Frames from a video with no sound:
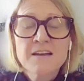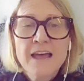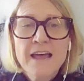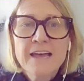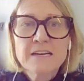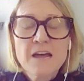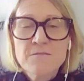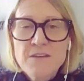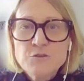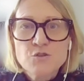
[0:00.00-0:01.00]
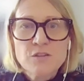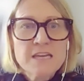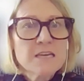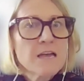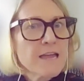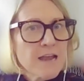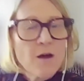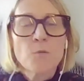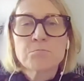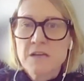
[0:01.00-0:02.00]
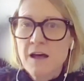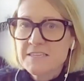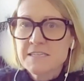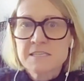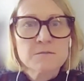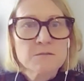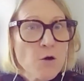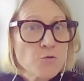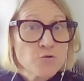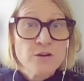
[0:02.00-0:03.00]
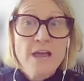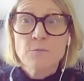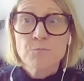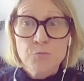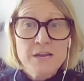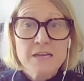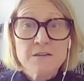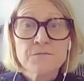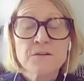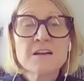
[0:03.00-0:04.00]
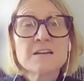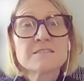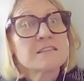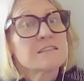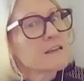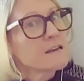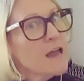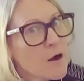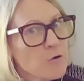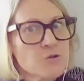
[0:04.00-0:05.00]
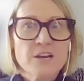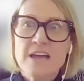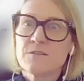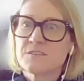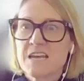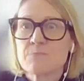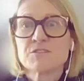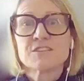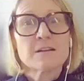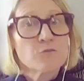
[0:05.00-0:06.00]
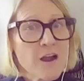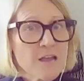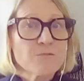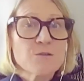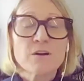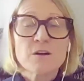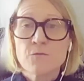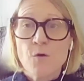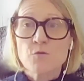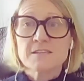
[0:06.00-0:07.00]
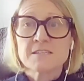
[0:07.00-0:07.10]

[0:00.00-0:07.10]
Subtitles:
And eventually it helped us, you know, create a brief that then our creative team is like, great, we want to focus